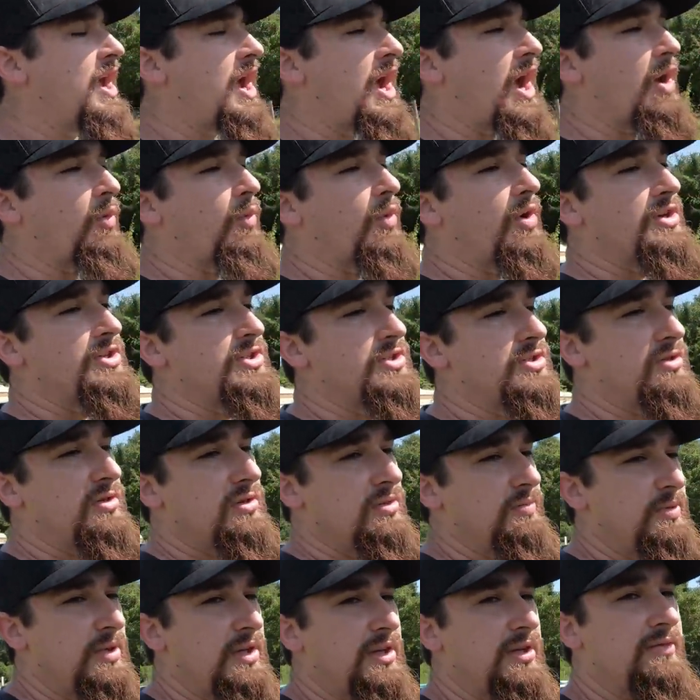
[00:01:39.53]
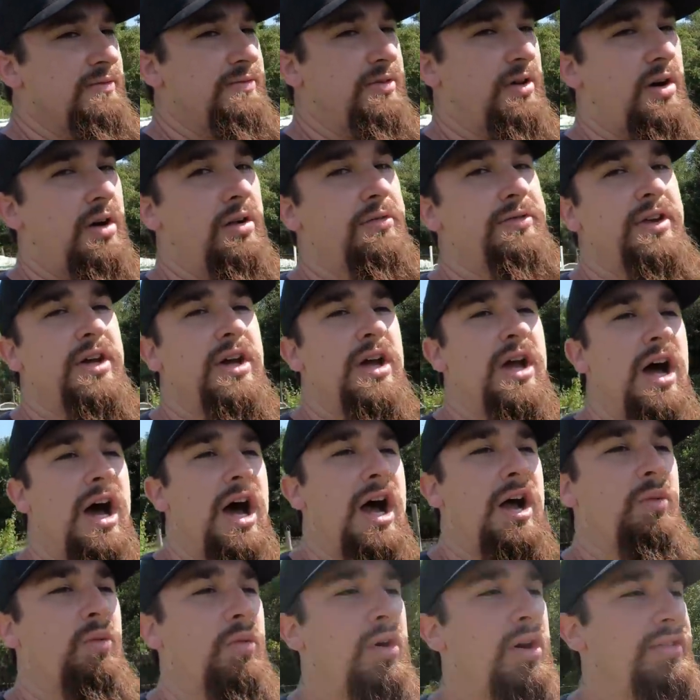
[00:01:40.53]
I want you to be involved.
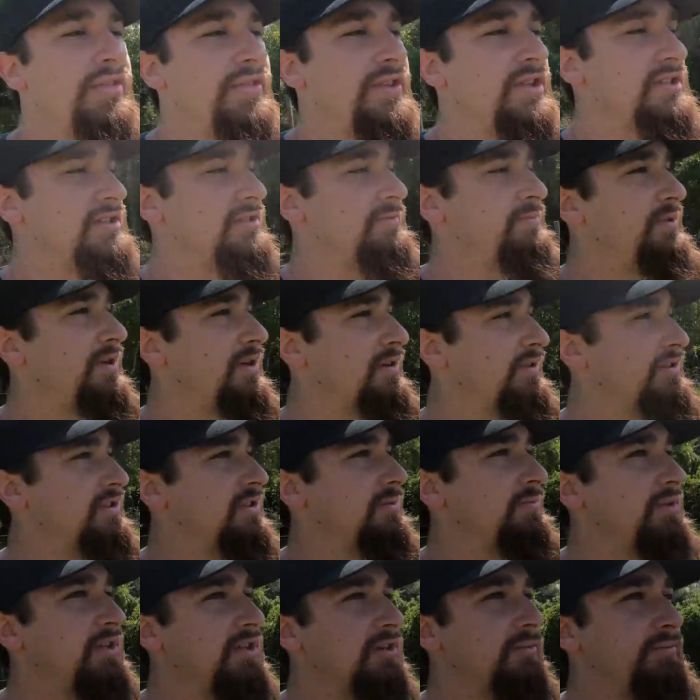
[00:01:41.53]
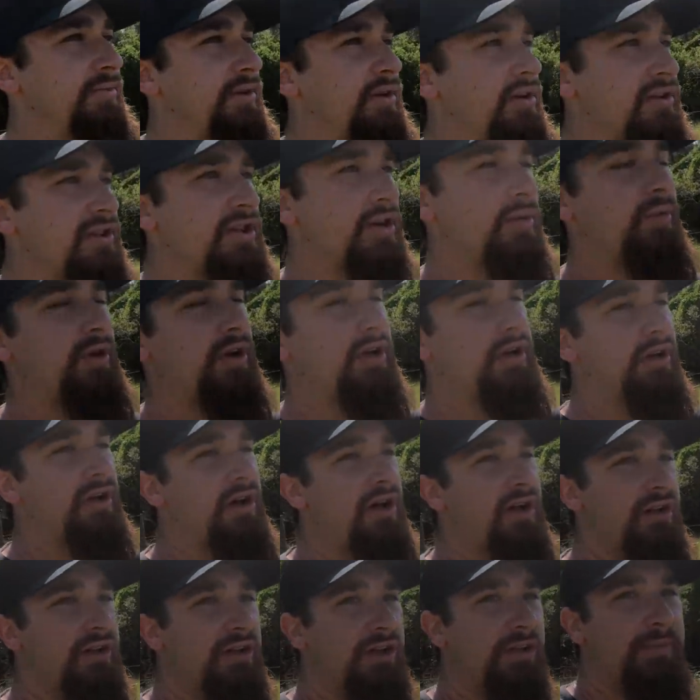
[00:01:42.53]
I want this build to be a build that we can
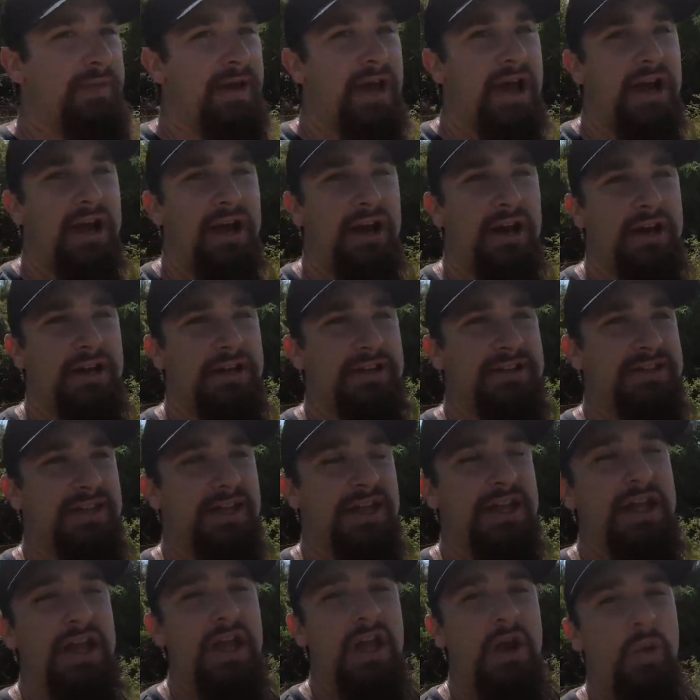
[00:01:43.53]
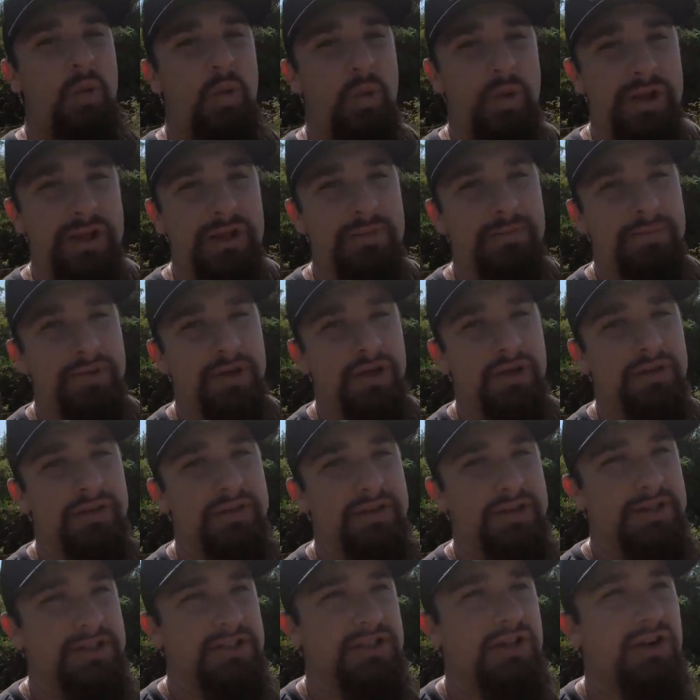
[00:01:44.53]
all look back on and say, we built
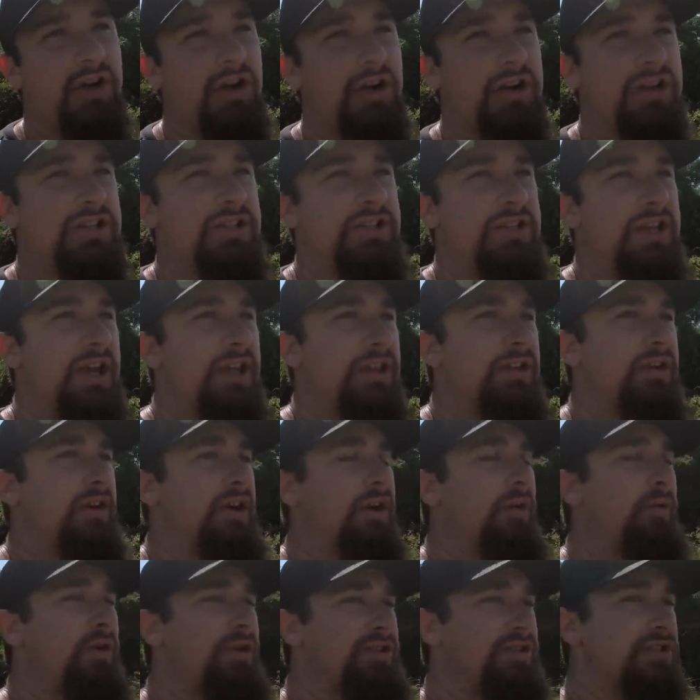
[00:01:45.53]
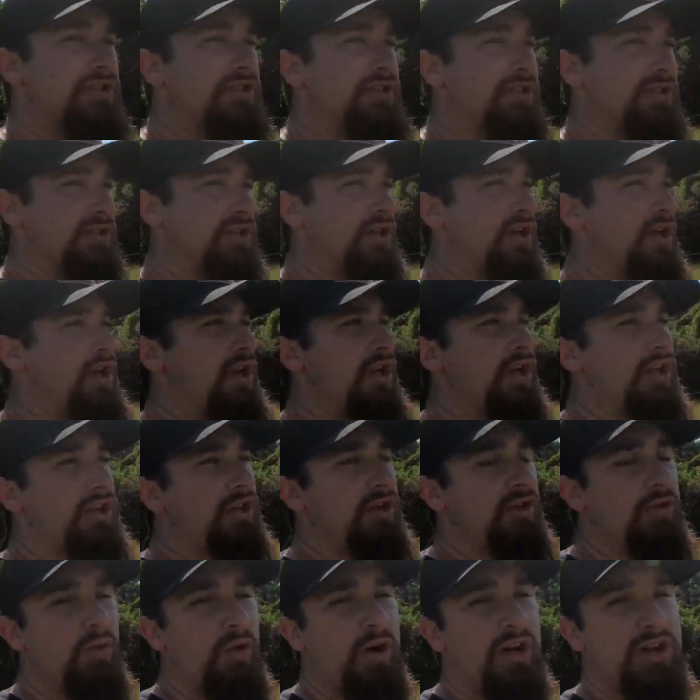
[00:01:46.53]
this car together. It wasn't just
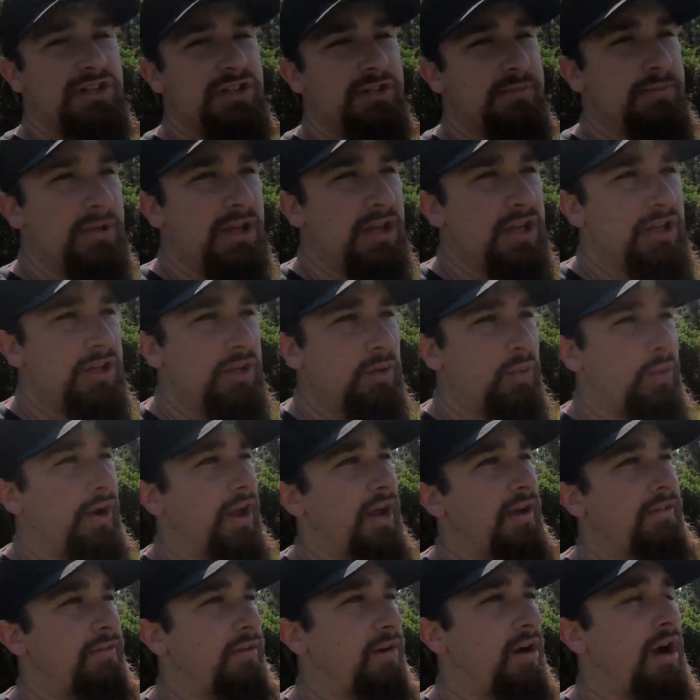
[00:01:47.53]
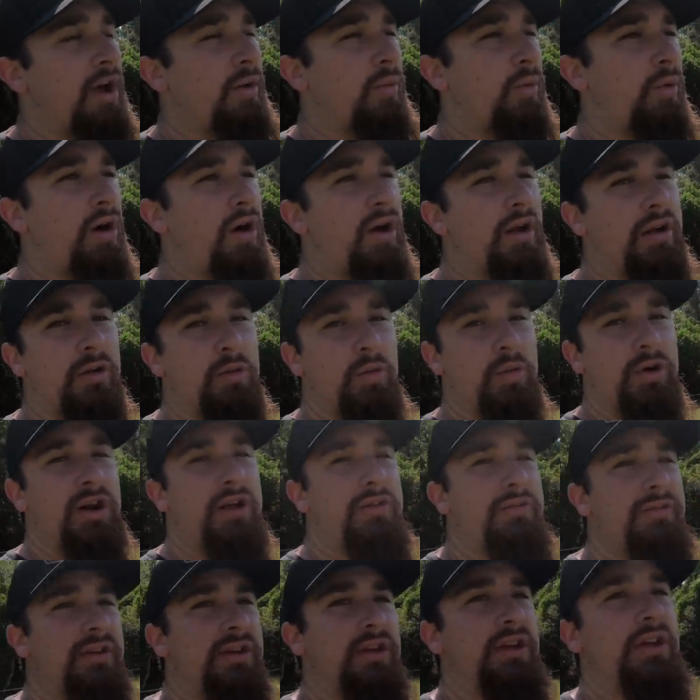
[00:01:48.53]
you watching me do whatever I want or
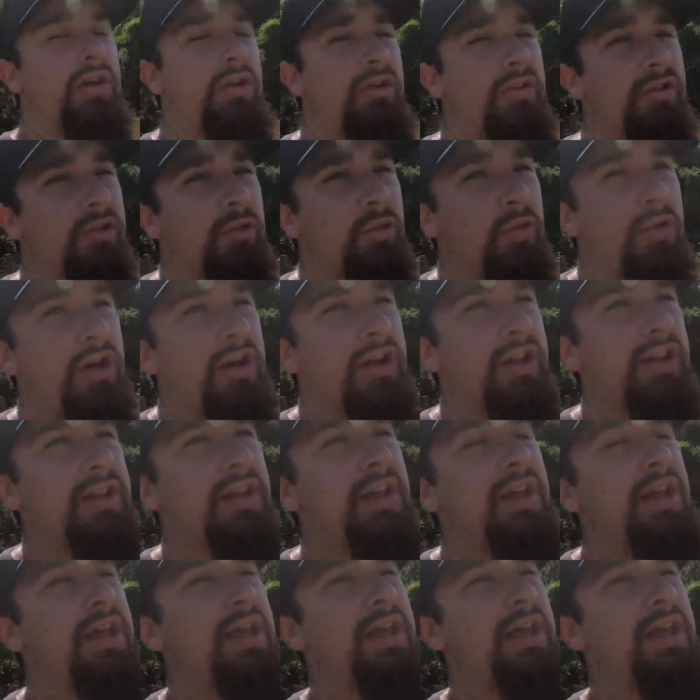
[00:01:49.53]
whatever the owner wanted.